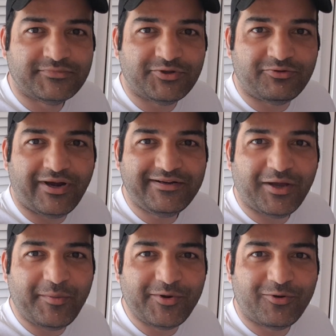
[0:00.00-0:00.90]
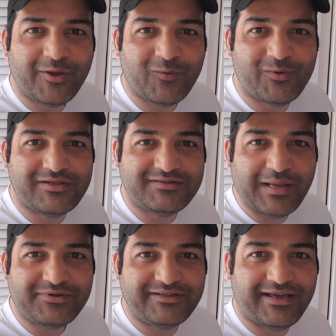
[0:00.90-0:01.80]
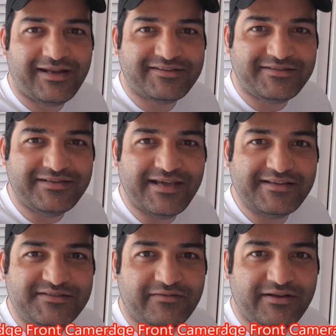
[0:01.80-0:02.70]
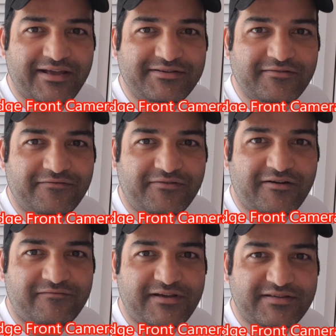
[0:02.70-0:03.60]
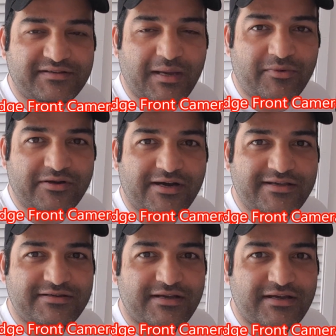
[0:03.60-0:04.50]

So right now I'm recording with the Samsung Galaxy S7 Edge front-facing camera, guys.